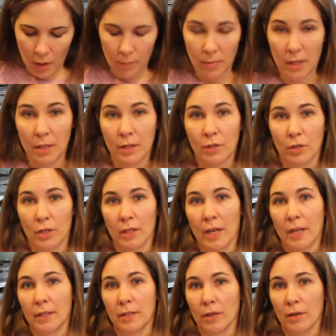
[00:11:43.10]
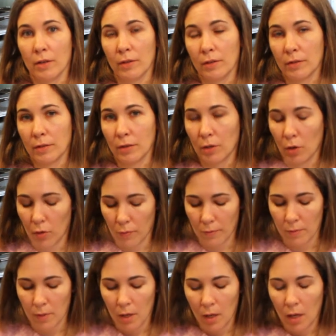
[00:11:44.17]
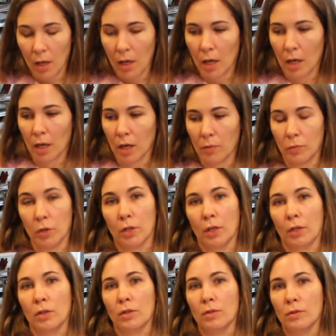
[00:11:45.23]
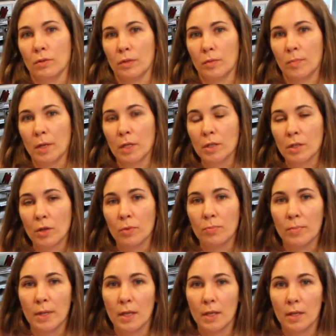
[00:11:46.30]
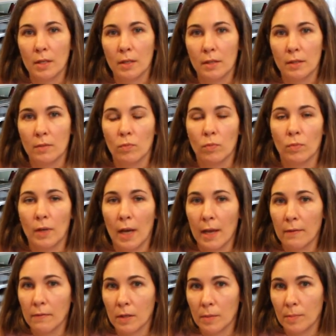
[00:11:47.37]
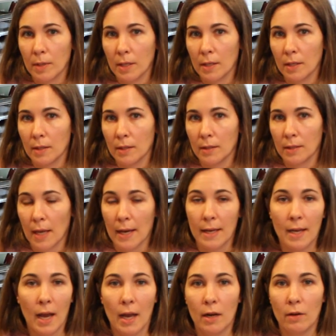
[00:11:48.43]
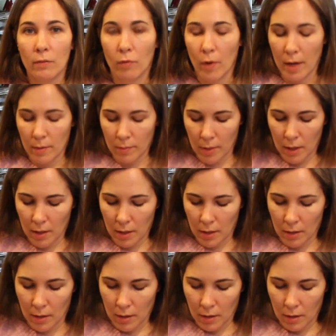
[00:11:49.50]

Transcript: Beans or lentils, you know, you could use pinto beans, navy beans, any kind of white bean.